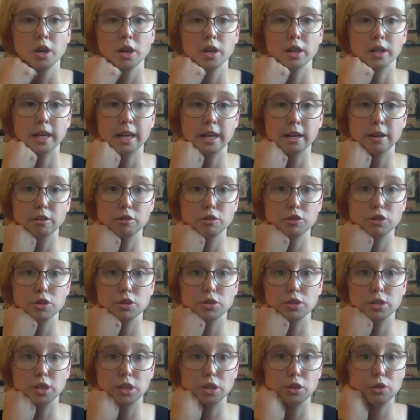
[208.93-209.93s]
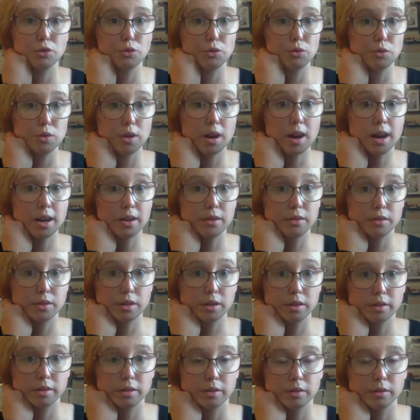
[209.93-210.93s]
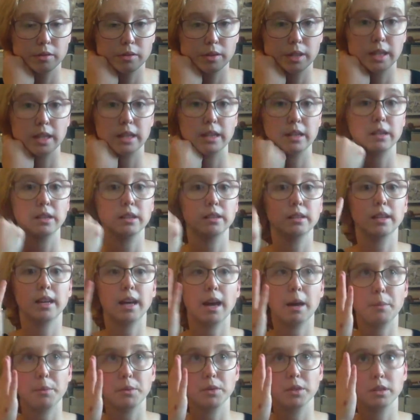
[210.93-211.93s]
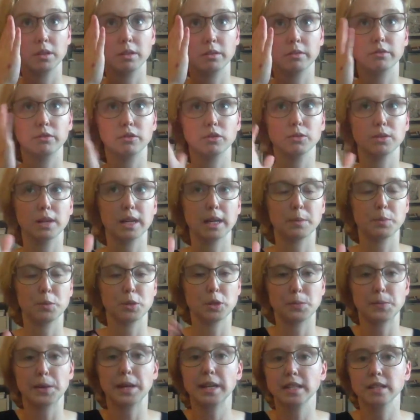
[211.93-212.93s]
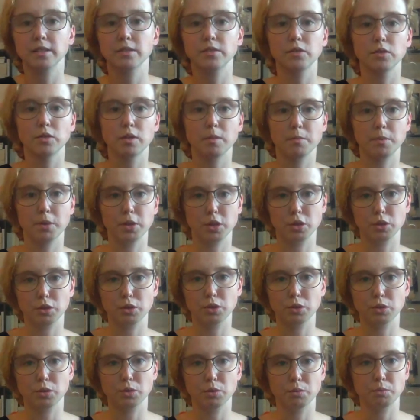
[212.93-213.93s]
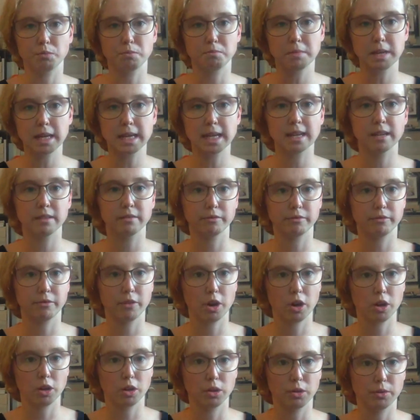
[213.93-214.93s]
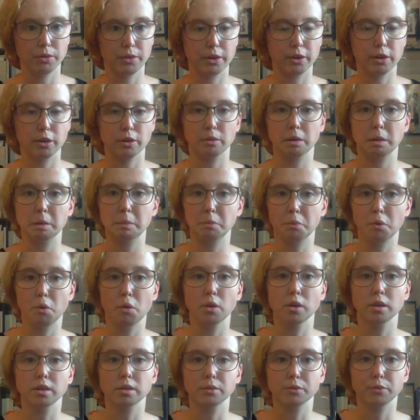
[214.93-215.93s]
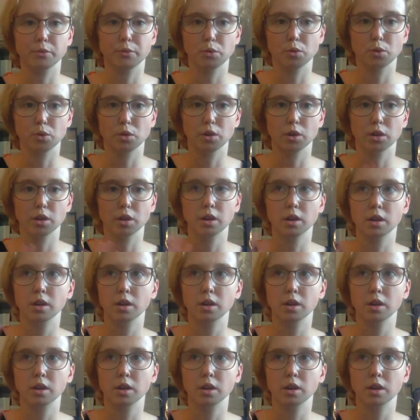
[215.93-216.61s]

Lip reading: Characters that you do not get, I believe, direct perspectives from, but you do meet and follow that are important for